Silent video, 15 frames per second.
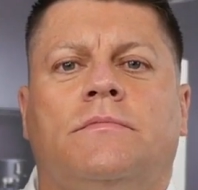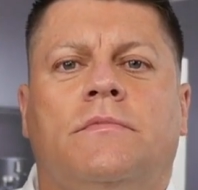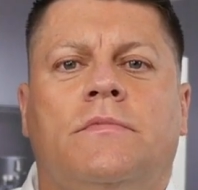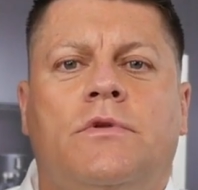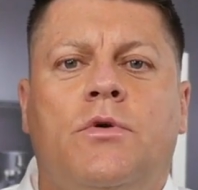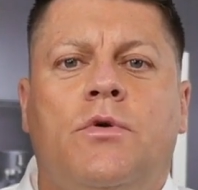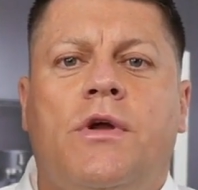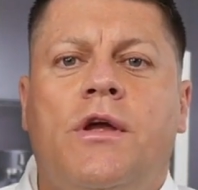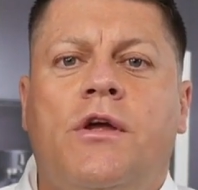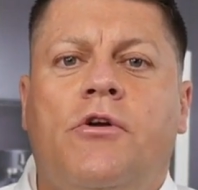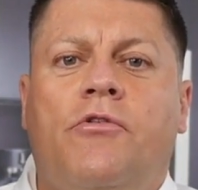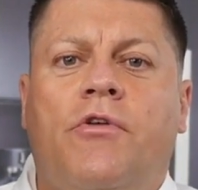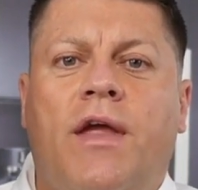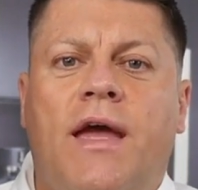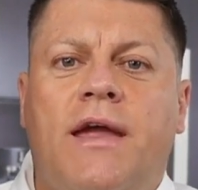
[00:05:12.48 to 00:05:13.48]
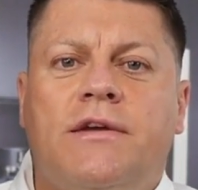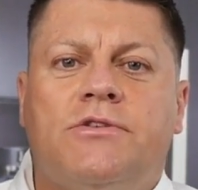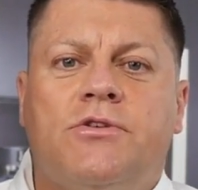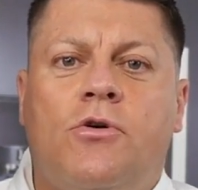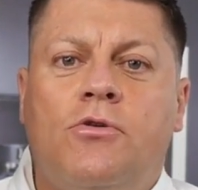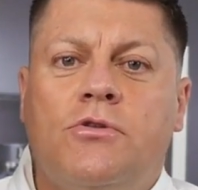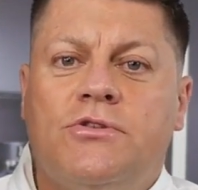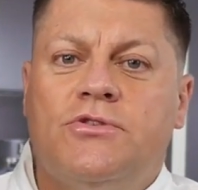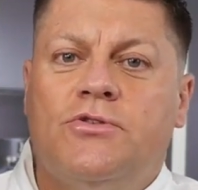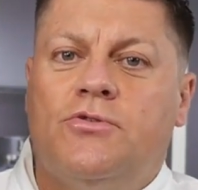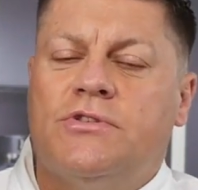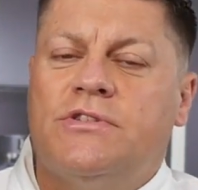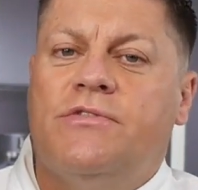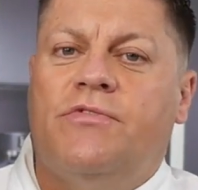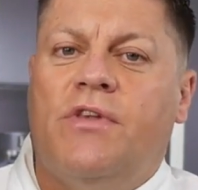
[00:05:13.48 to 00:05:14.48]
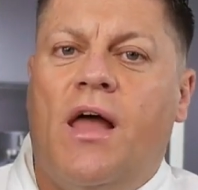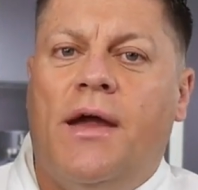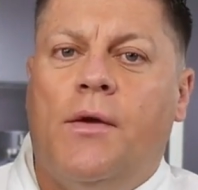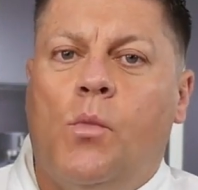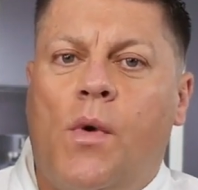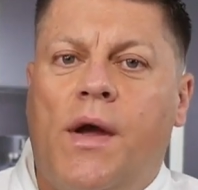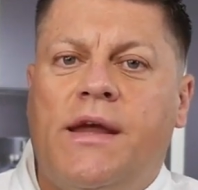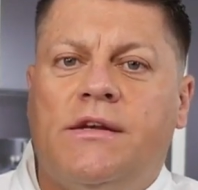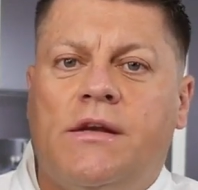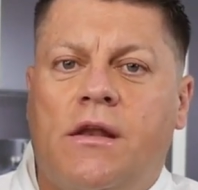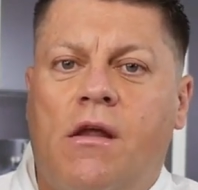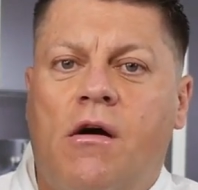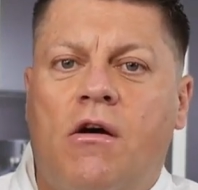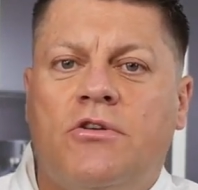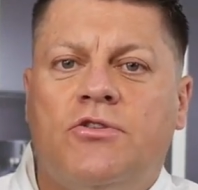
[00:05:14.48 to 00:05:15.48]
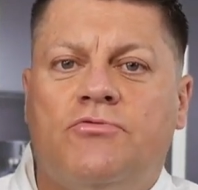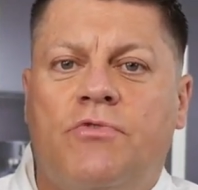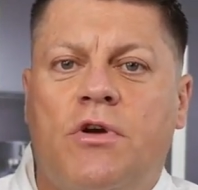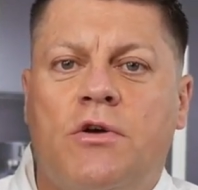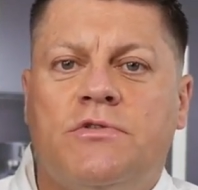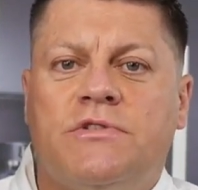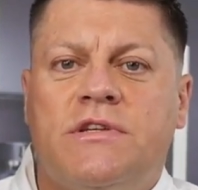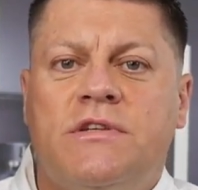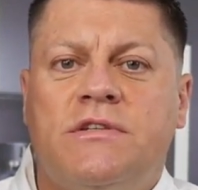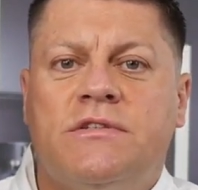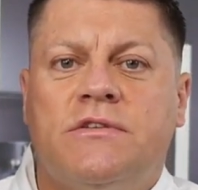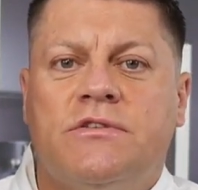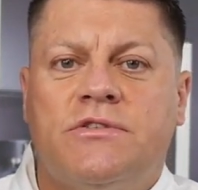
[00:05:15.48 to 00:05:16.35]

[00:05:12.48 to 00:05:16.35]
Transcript: You can create all sorts of lightweight large roses